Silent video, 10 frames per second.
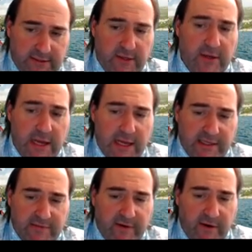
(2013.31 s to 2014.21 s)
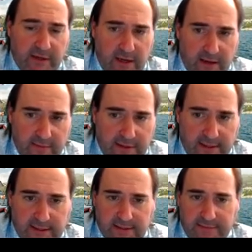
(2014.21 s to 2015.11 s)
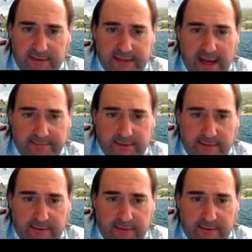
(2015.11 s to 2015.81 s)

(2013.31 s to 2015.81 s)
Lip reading: So that's a very common thing that sometimes happens.